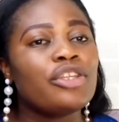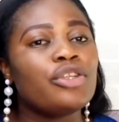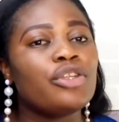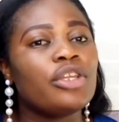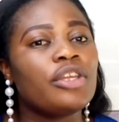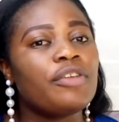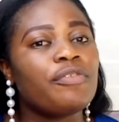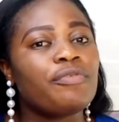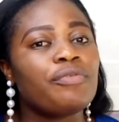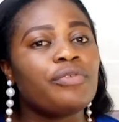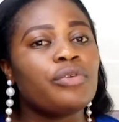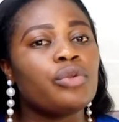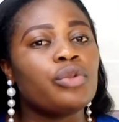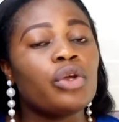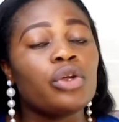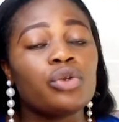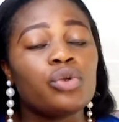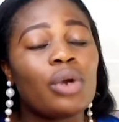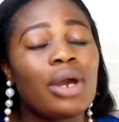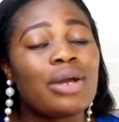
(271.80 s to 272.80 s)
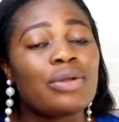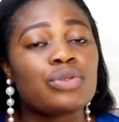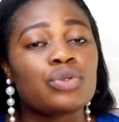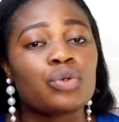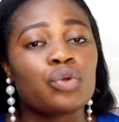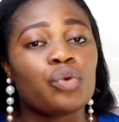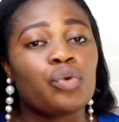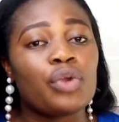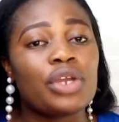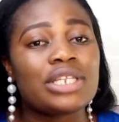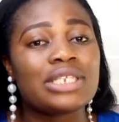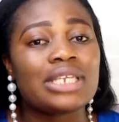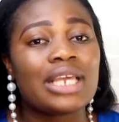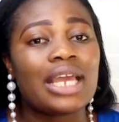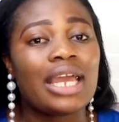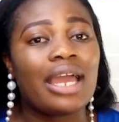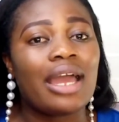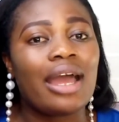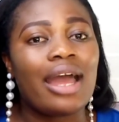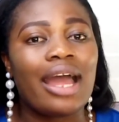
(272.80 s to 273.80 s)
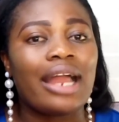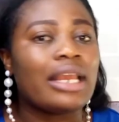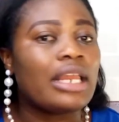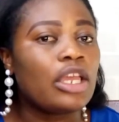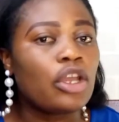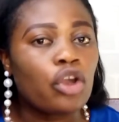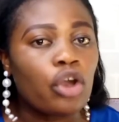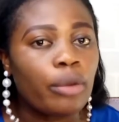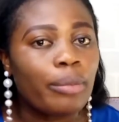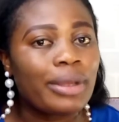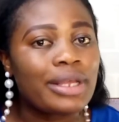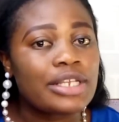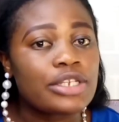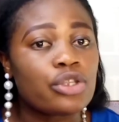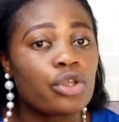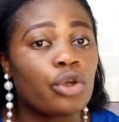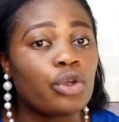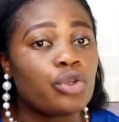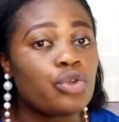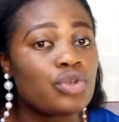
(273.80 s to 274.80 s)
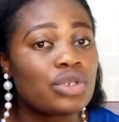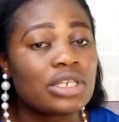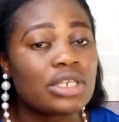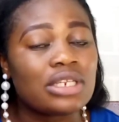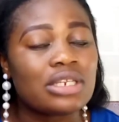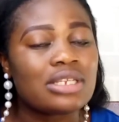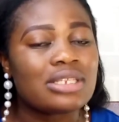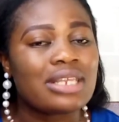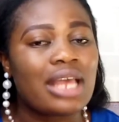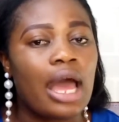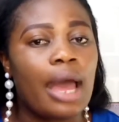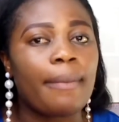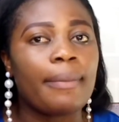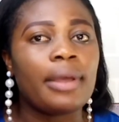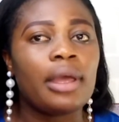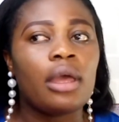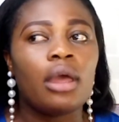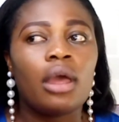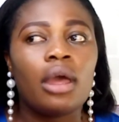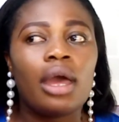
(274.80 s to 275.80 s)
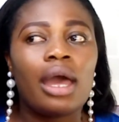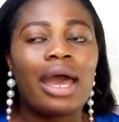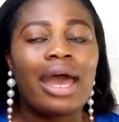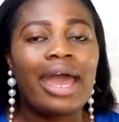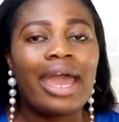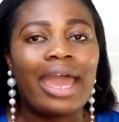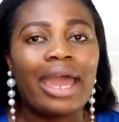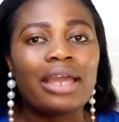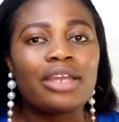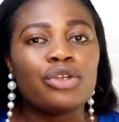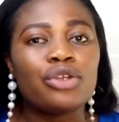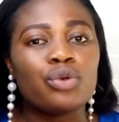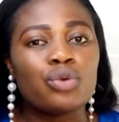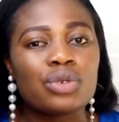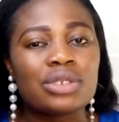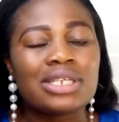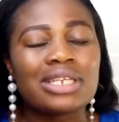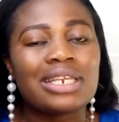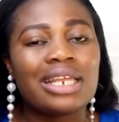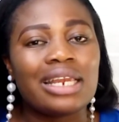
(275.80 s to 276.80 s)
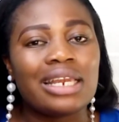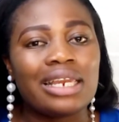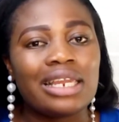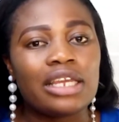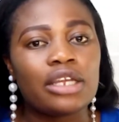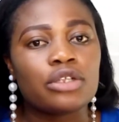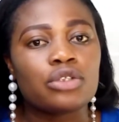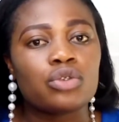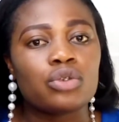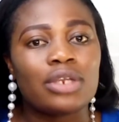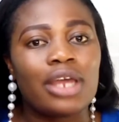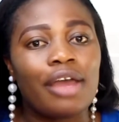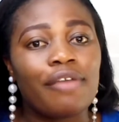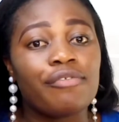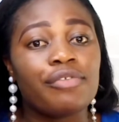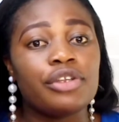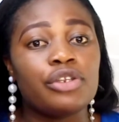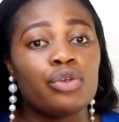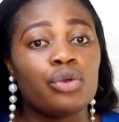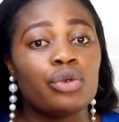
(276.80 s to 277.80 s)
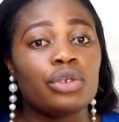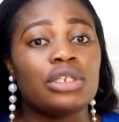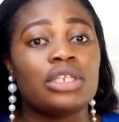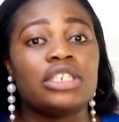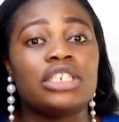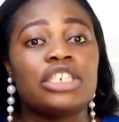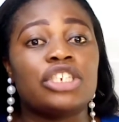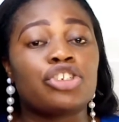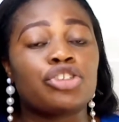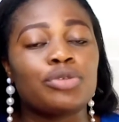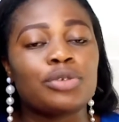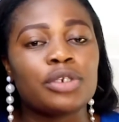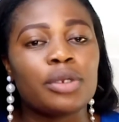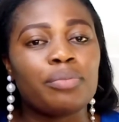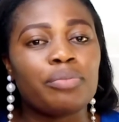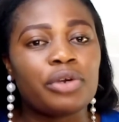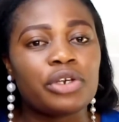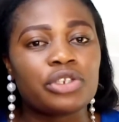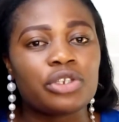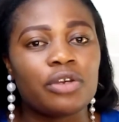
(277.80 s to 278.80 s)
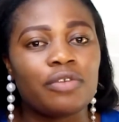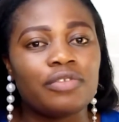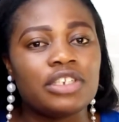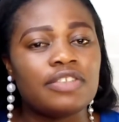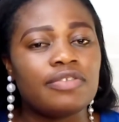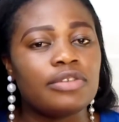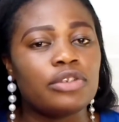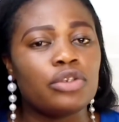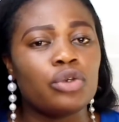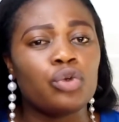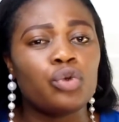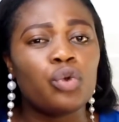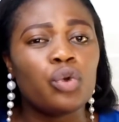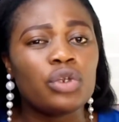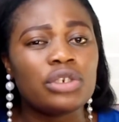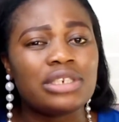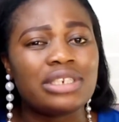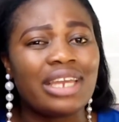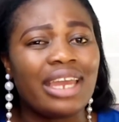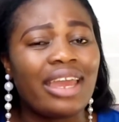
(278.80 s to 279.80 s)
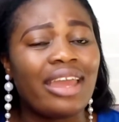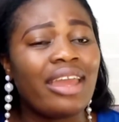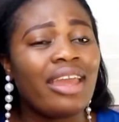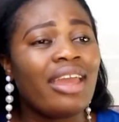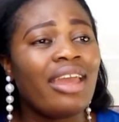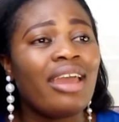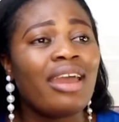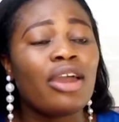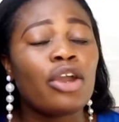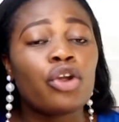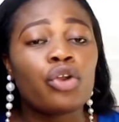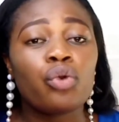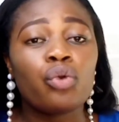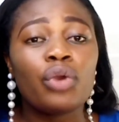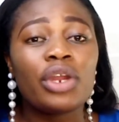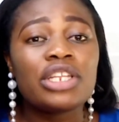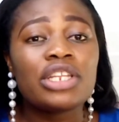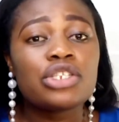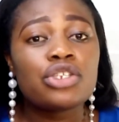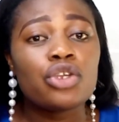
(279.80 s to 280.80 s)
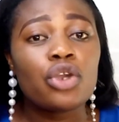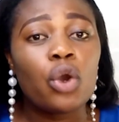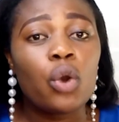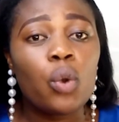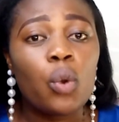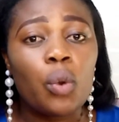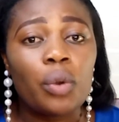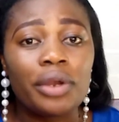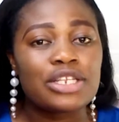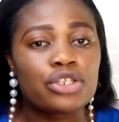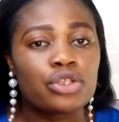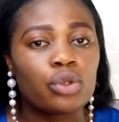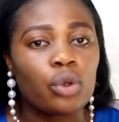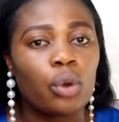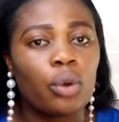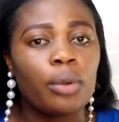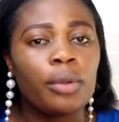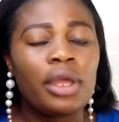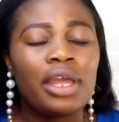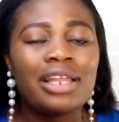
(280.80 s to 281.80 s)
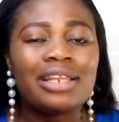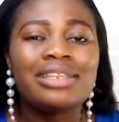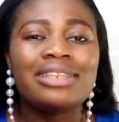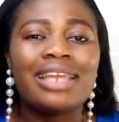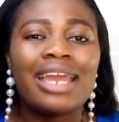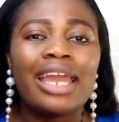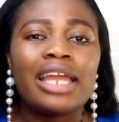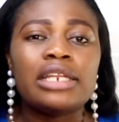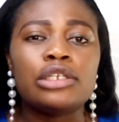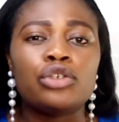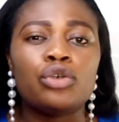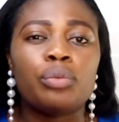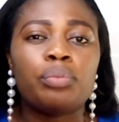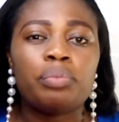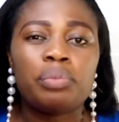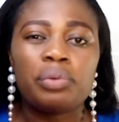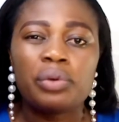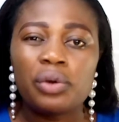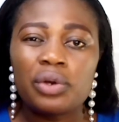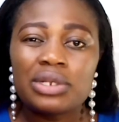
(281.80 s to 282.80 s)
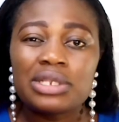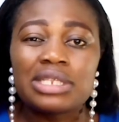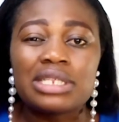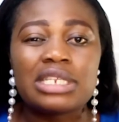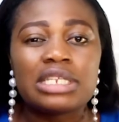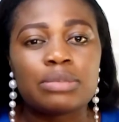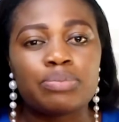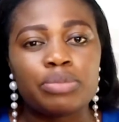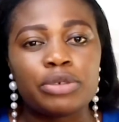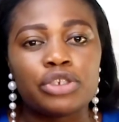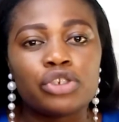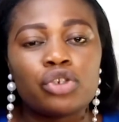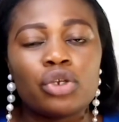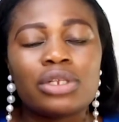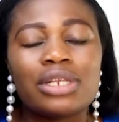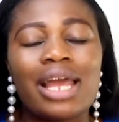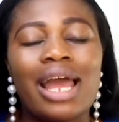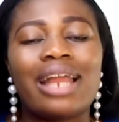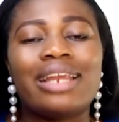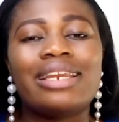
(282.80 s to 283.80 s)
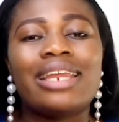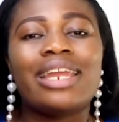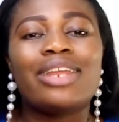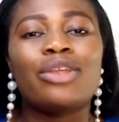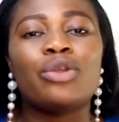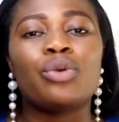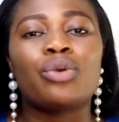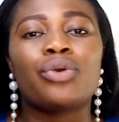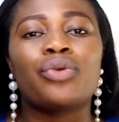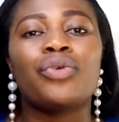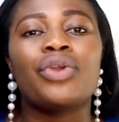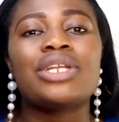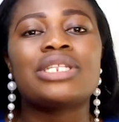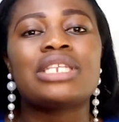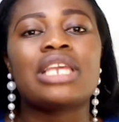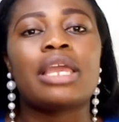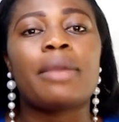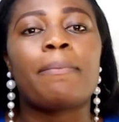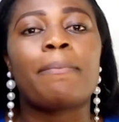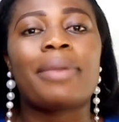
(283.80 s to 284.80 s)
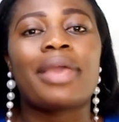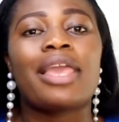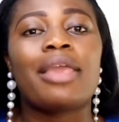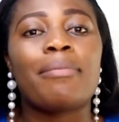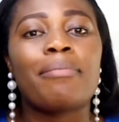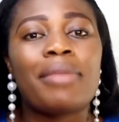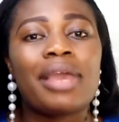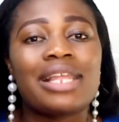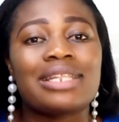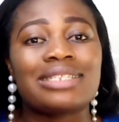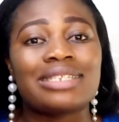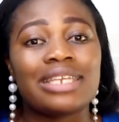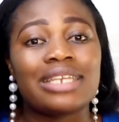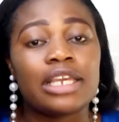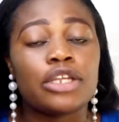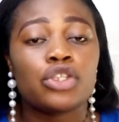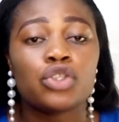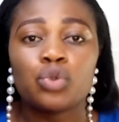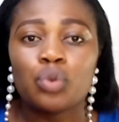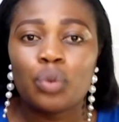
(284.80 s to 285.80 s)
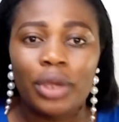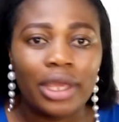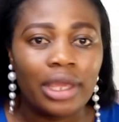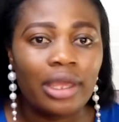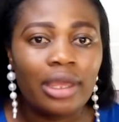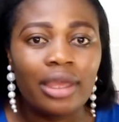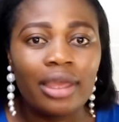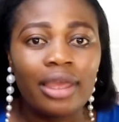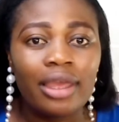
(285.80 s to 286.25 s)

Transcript: if you don't know how to create an e-commerce store using this app uh, you will see the link to that video in the description box of this video go there create your own store then you post these pictures and then you create a payment gateway